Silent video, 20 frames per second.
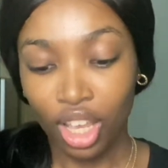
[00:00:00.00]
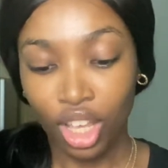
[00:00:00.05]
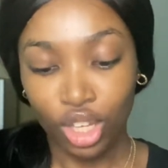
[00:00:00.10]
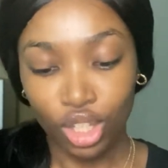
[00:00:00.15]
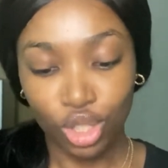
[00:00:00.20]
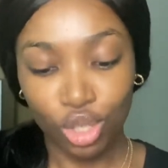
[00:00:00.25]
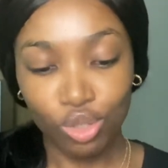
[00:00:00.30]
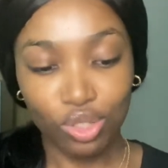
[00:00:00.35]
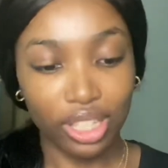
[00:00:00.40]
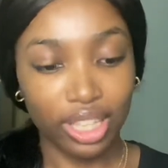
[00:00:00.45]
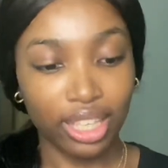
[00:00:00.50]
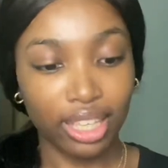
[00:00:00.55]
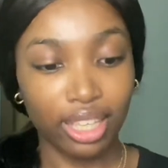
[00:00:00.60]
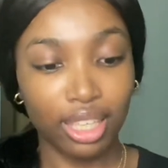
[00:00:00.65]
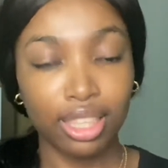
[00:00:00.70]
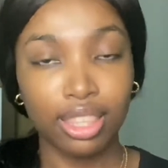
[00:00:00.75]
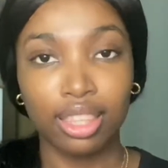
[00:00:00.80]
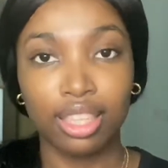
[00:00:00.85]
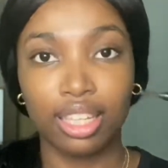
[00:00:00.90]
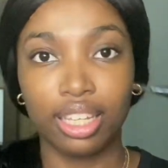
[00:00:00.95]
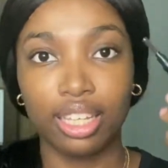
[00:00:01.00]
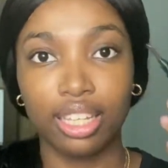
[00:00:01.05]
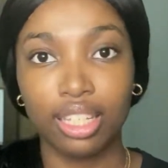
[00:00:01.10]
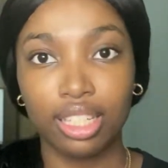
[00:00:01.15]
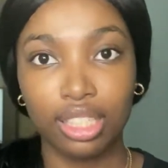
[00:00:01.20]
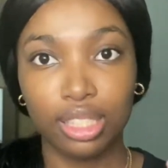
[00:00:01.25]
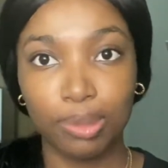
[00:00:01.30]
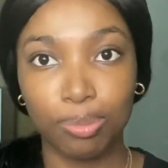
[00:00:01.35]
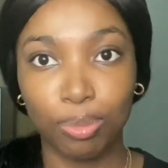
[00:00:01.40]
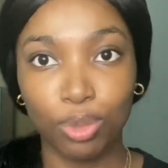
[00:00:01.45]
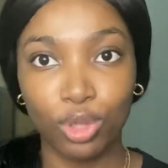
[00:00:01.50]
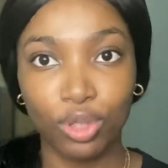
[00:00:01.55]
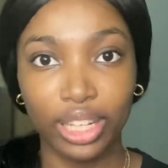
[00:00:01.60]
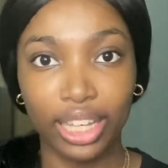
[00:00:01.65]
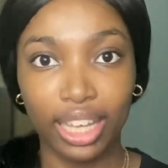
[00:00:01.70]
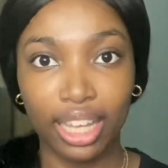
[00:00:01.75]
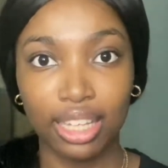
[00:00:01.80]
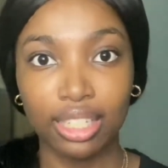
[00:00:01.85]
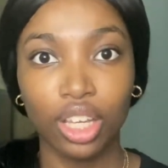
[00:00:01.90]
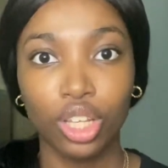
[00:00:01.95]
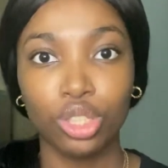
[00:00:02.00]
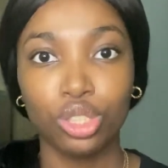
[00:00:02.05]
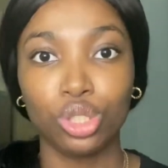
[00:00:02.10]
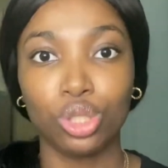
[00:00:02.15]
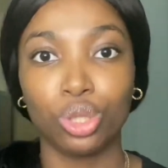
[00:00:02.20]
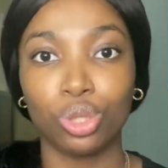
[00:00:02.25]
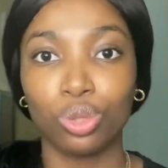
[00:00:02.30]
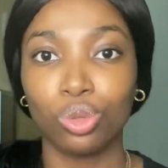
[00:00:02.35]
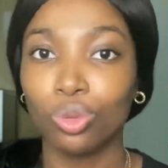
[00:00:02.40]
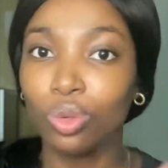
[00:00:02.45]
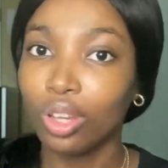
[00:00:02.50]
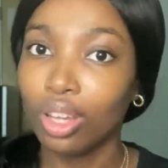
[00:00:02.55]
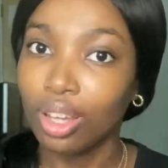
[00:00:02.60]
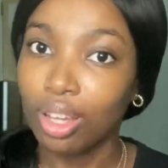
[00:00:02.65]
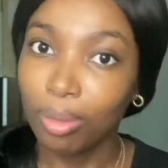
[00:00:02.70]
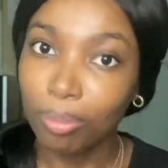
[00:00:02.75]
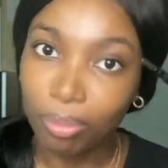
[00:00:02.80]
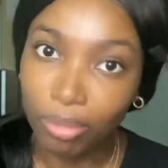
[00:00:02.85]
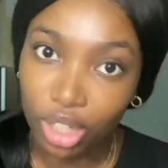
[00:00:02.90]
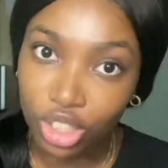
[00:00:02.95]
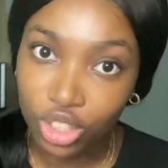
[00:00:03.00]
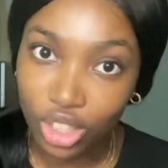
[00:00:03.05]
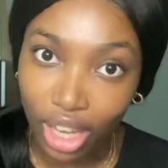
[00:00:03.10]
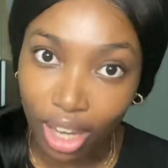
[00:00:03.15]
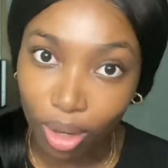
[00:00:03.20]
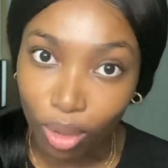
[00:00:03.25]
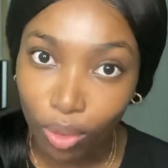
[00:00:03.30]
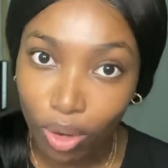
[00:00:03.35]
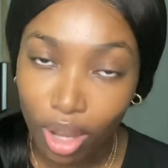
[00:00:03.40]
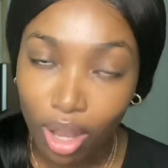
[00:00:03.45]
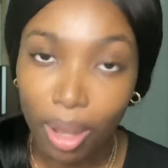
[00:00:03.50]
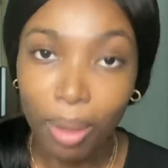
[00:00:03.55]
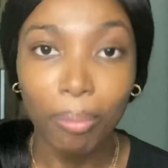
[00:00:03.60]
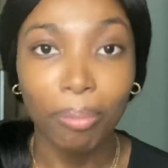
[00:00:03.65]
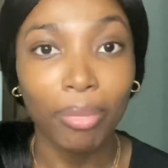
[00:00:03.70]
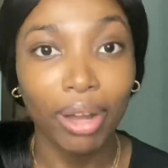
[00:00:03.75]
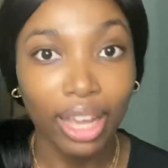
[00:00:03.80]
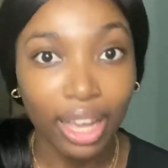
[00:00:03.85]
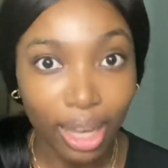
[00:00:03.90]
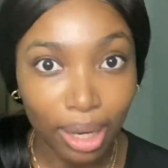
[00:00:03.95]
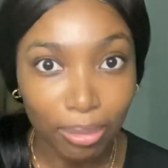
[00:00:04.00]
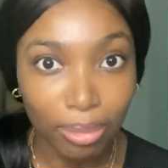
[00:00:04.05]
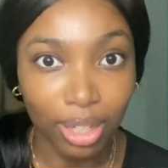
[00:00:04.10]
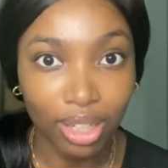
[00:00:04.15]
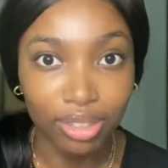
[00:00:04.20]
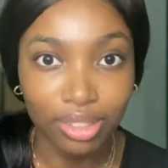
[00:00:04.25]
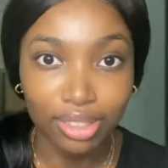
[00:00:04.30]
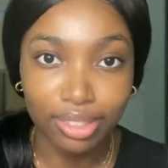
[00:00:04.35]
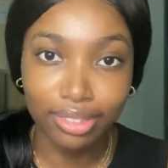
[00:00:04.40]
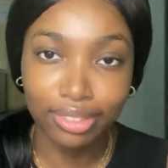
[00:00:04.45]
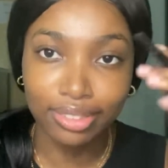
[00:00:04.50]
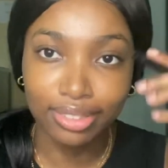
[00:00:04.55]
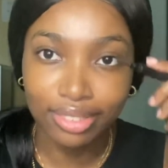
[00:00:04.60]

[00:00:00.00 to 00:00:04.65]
using the spoolie end to brush out my eyebrows.